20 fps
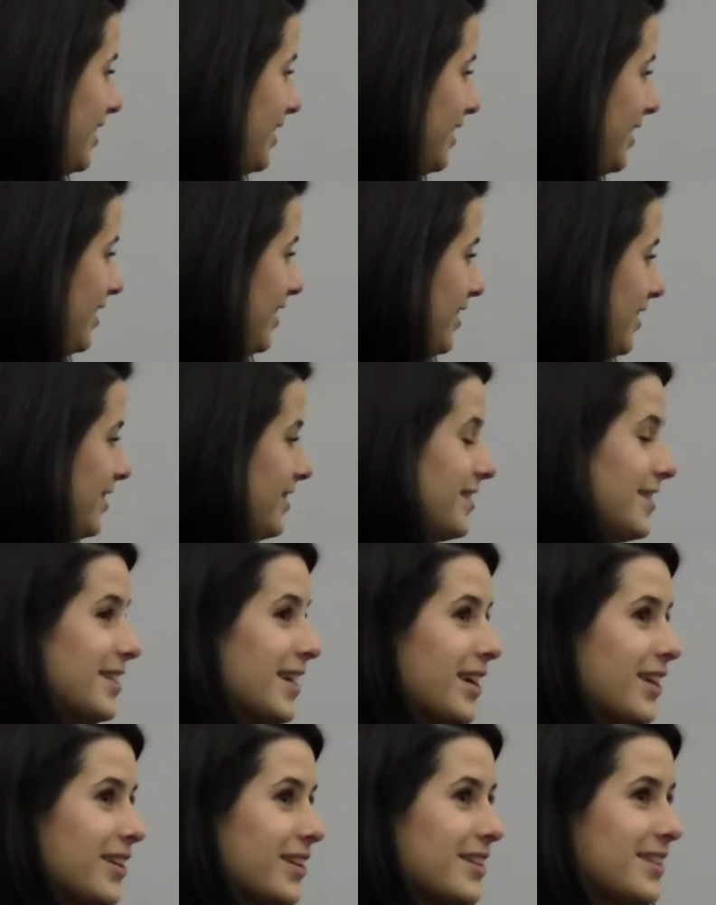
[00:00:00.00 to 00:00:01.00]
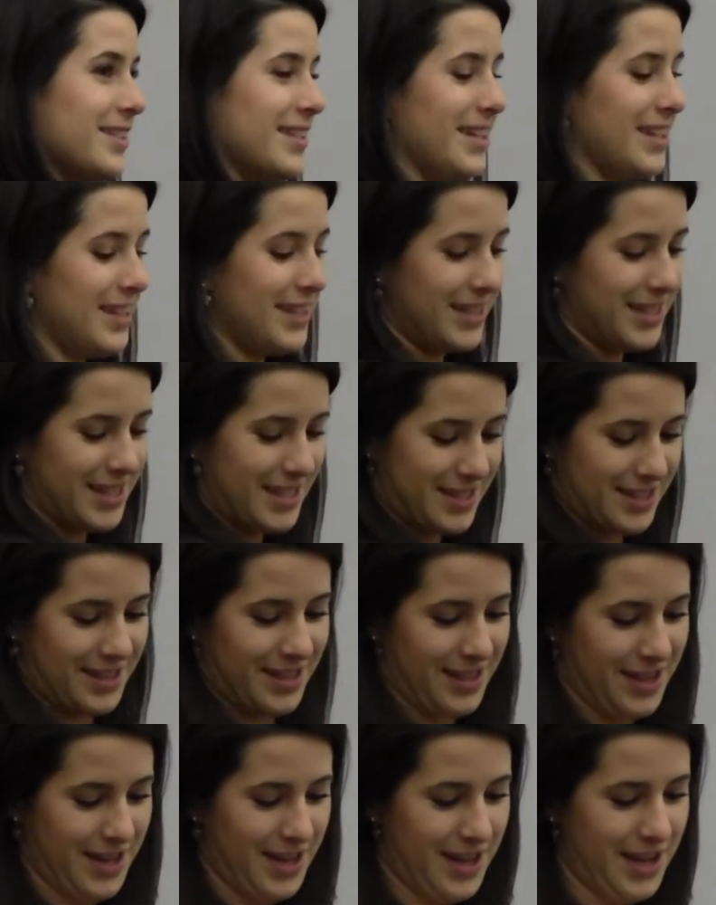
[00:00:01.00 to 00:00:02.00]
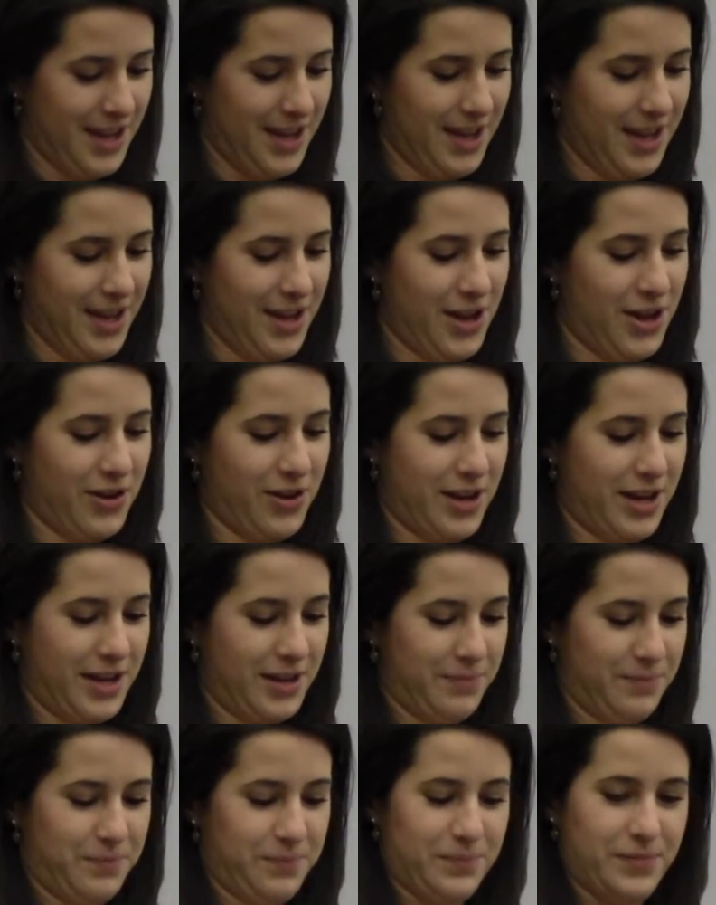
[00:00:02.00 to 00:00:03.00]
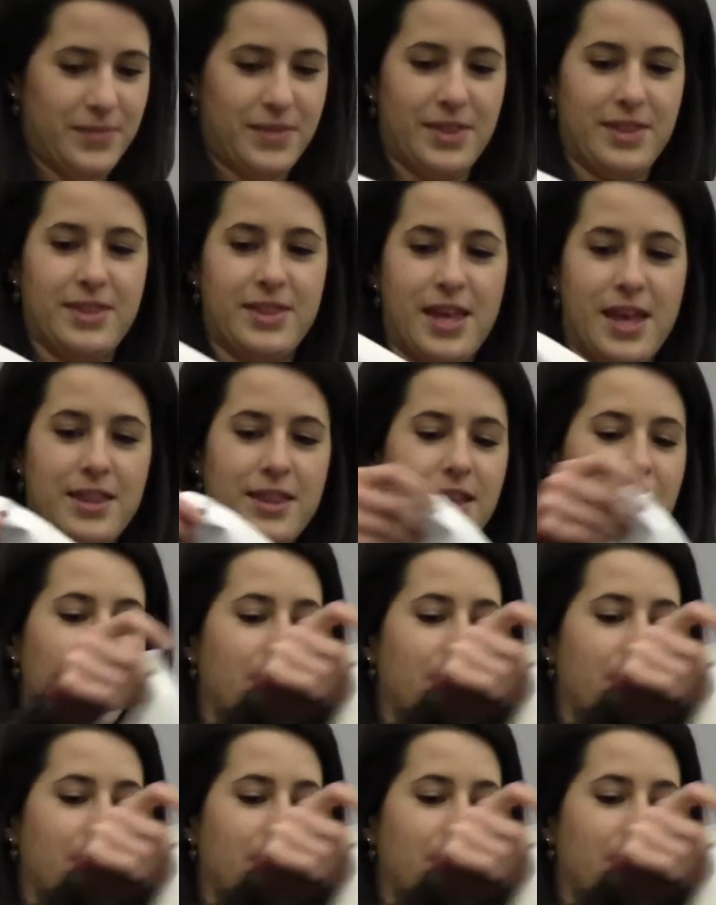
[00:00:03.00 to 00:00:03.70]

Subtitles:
and then tailless. Okay. Then